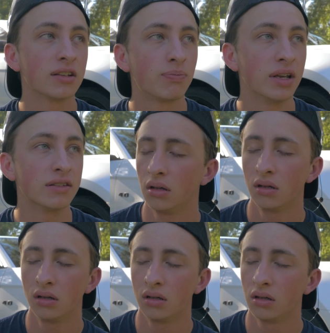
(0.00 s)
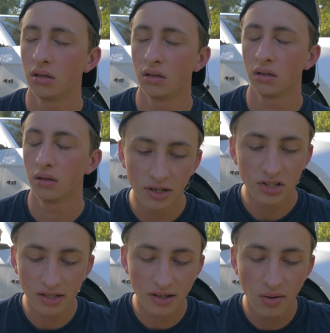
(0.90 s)
this busy. Let's
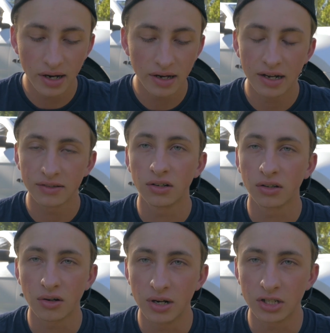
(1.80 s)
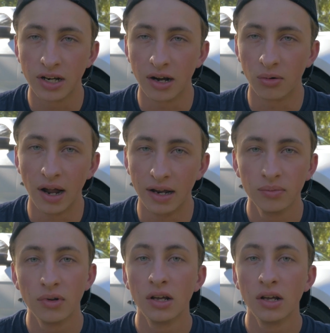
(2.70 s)
just go ahead and answer the question outright.